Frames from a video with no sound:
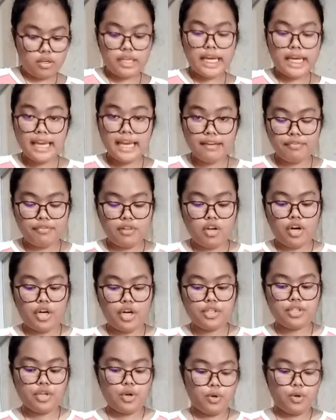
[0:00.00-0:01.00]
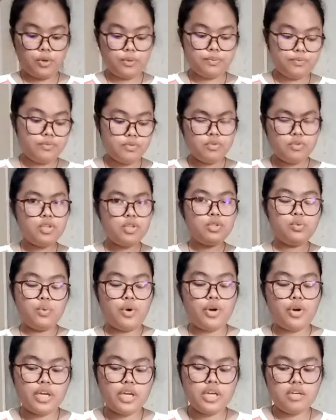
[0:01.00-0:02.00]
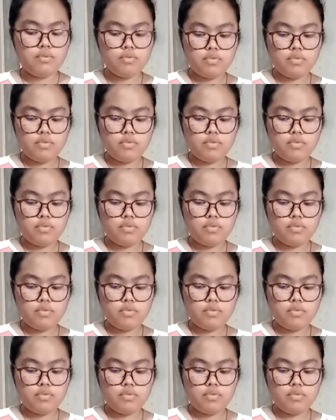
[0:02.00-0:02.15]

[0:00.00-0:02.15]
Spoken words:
cake flour, so don't worry.